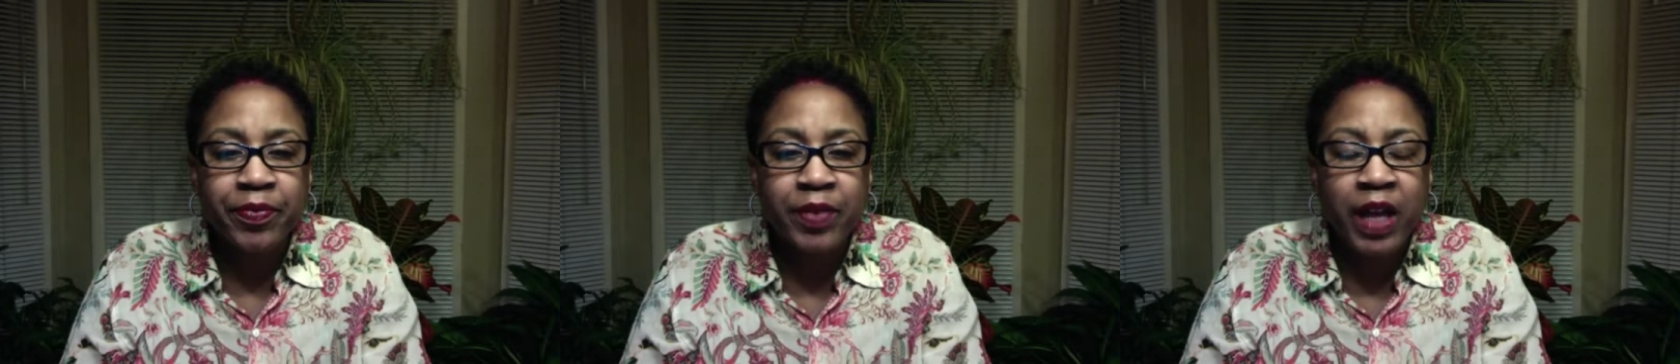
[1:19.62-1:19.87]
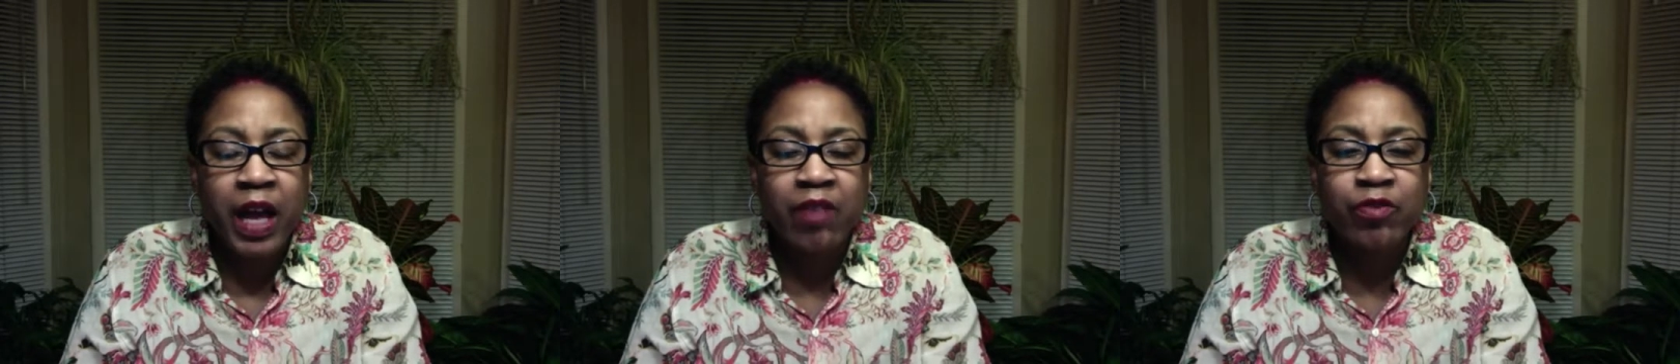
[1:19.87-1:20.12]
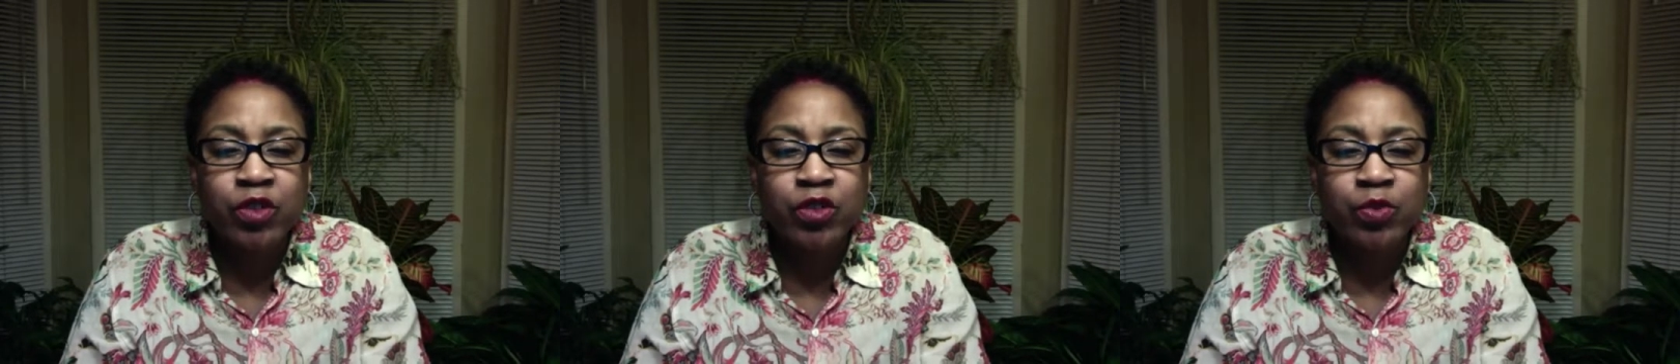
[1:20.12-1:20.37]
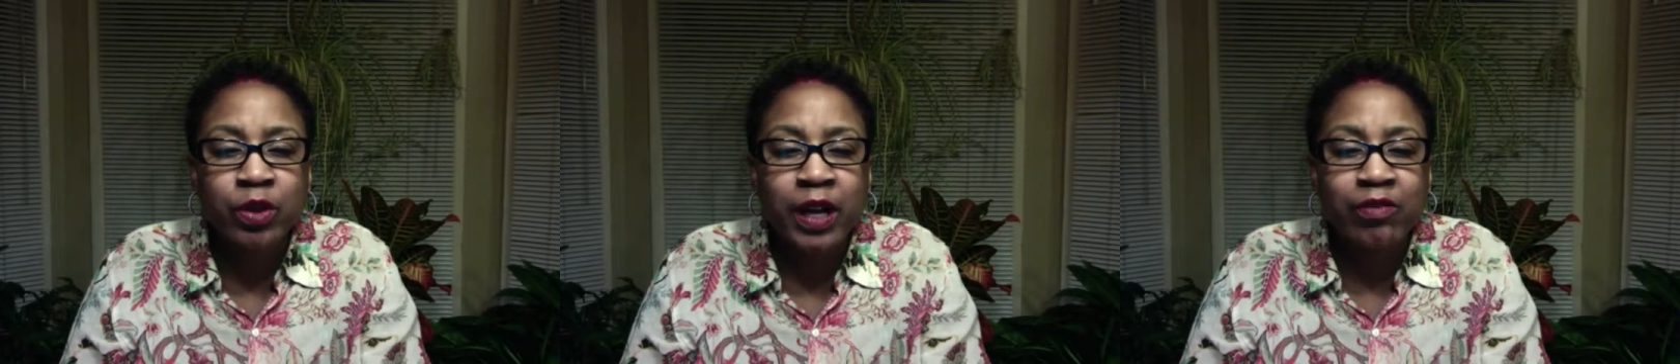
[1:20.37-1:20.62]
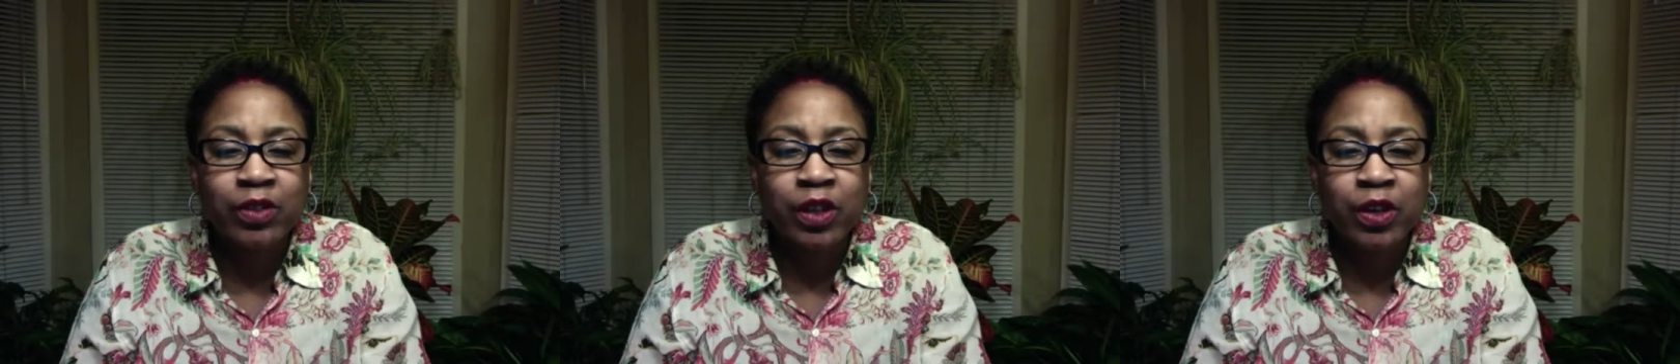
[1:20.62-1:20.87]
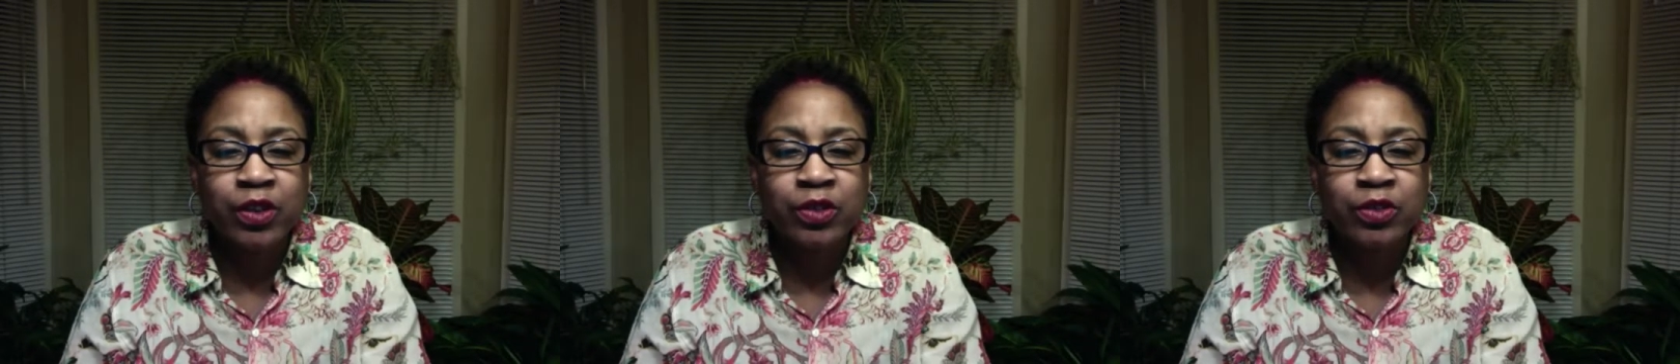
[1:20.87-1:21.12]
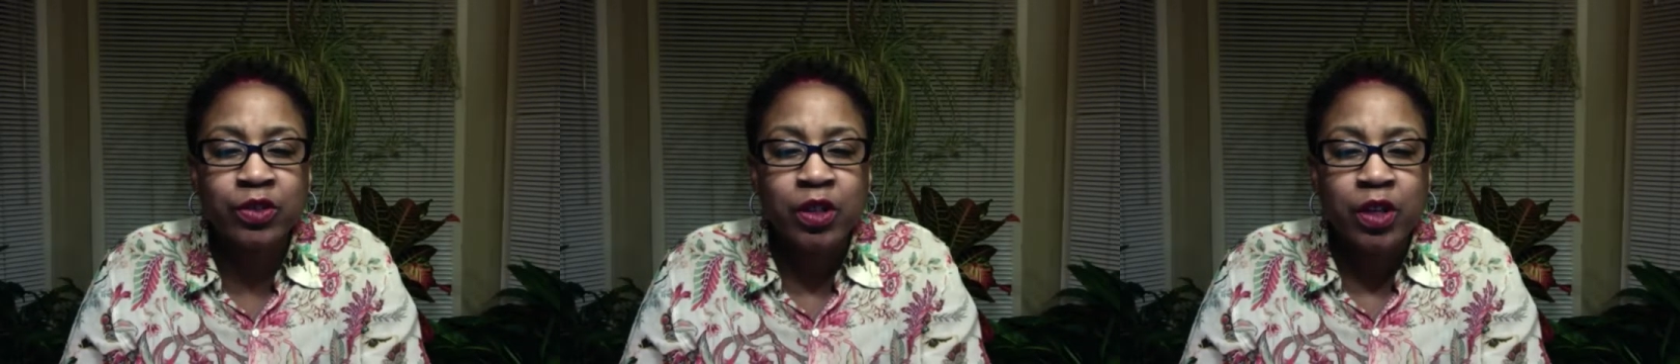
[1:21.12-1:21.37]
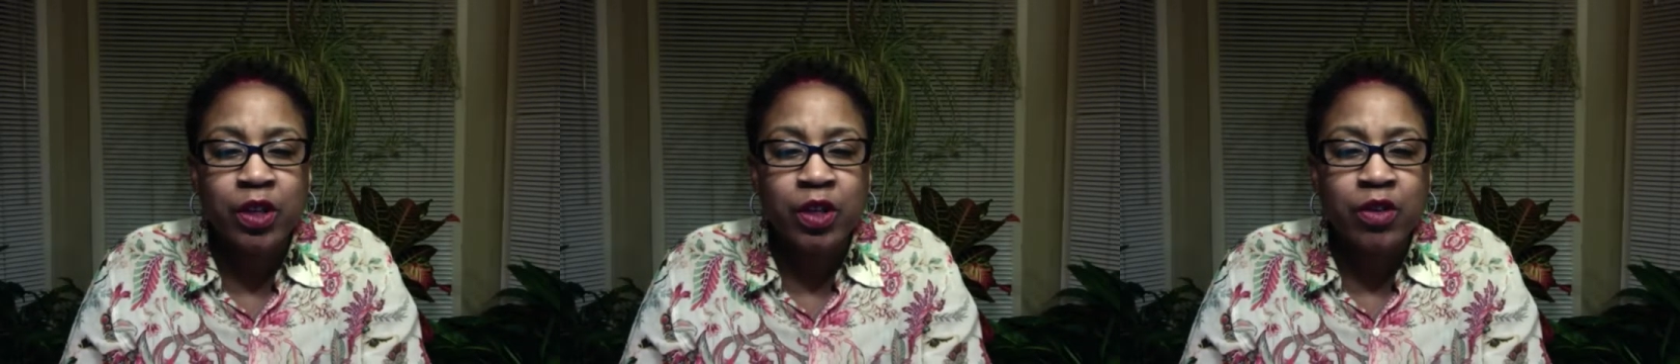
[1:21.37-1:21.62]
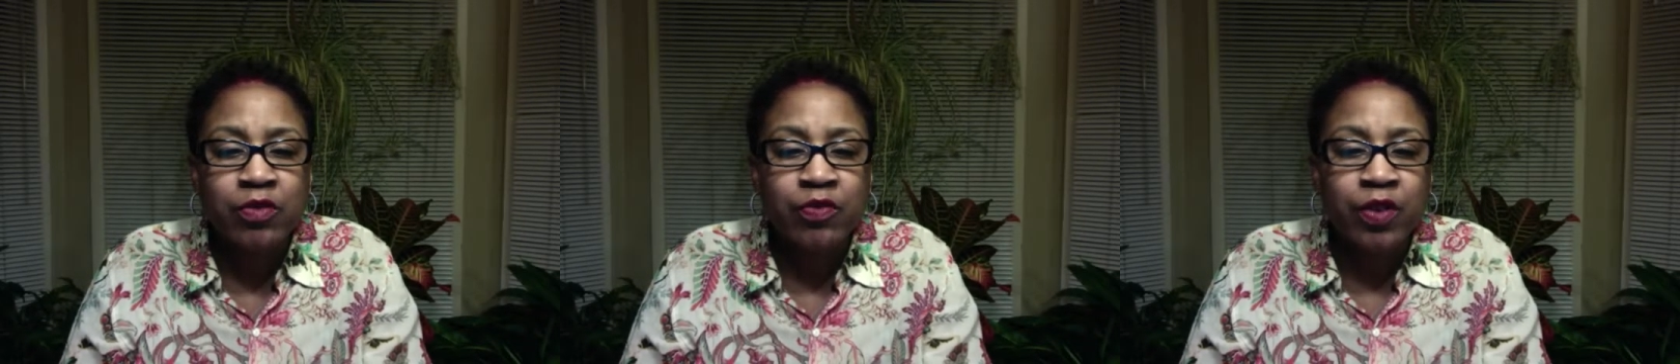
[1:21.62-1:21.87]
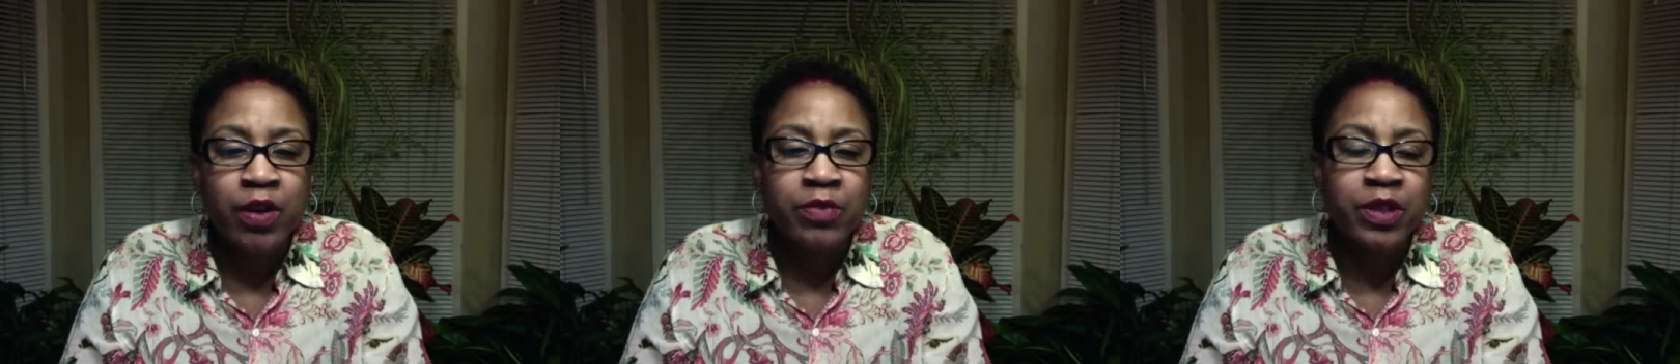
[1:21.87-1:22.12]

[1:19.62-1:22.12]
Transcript: I've used what I've learned from